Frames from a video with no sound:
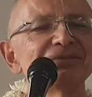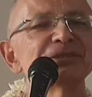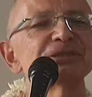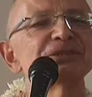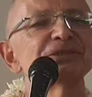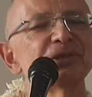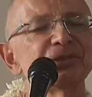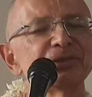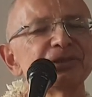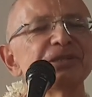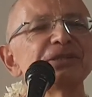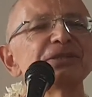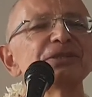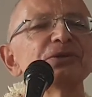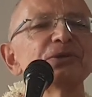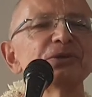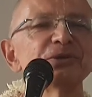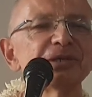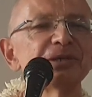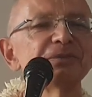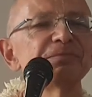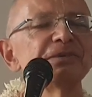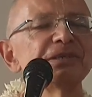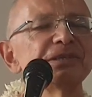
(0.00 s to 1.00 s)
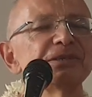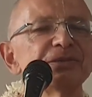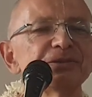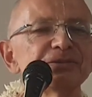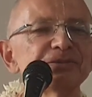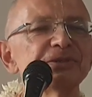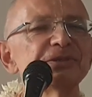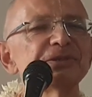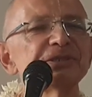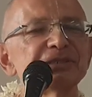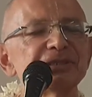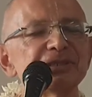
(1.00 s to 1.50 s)
was not in Yoga Pit,
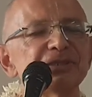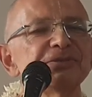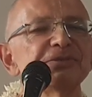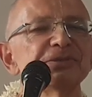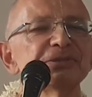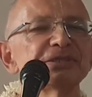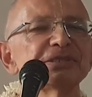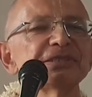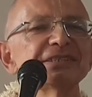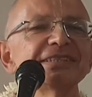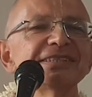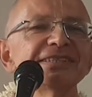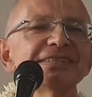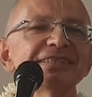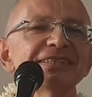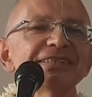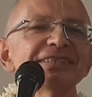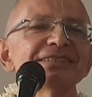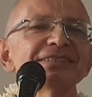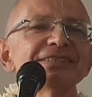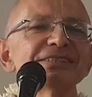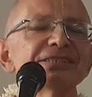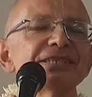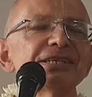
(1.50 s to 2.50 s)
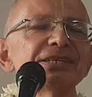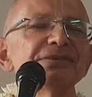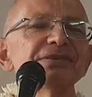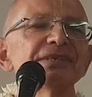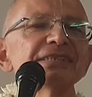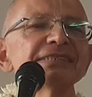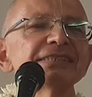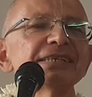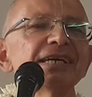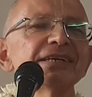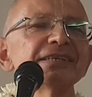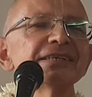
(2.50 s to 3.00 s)
of course, it was in
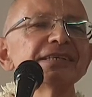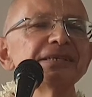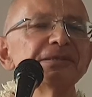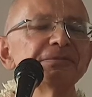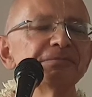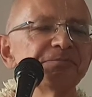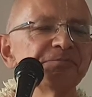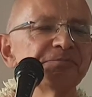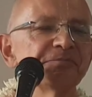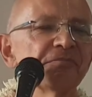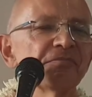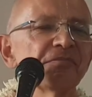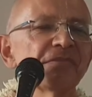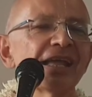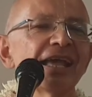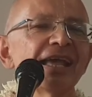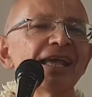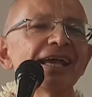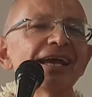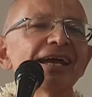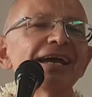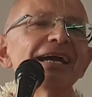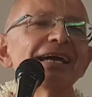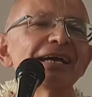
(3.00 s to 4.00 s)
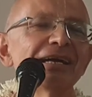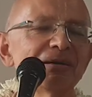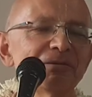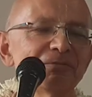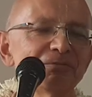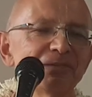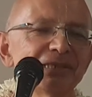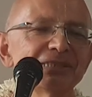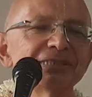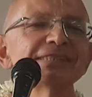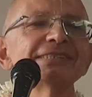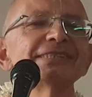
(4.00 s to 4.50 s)
Srivasangam.
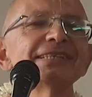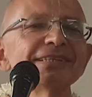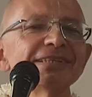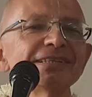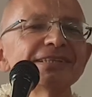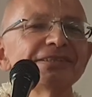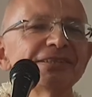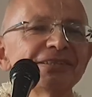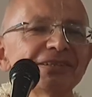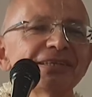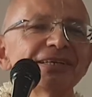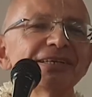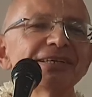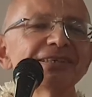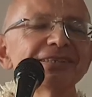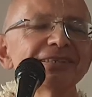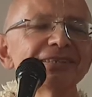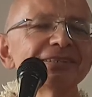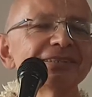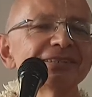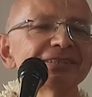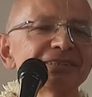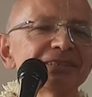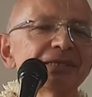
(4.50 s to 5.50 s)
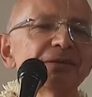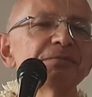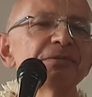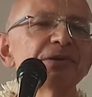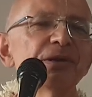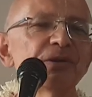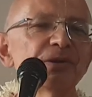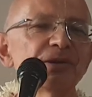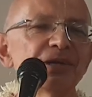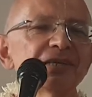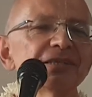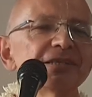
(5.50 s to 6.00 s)
But still,
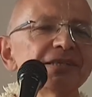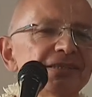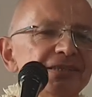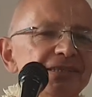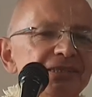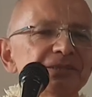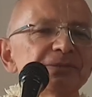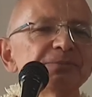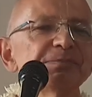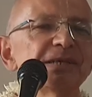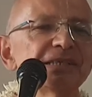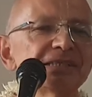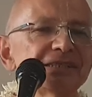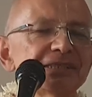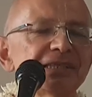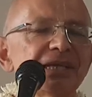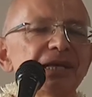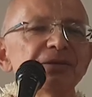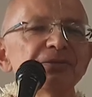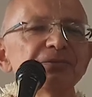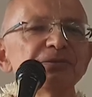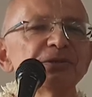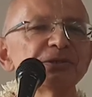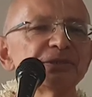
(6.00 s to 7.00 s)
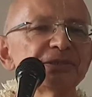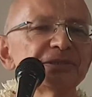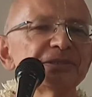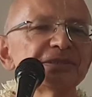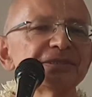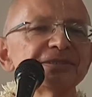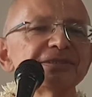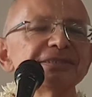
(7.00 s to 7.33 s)
somehow or other, this pastime was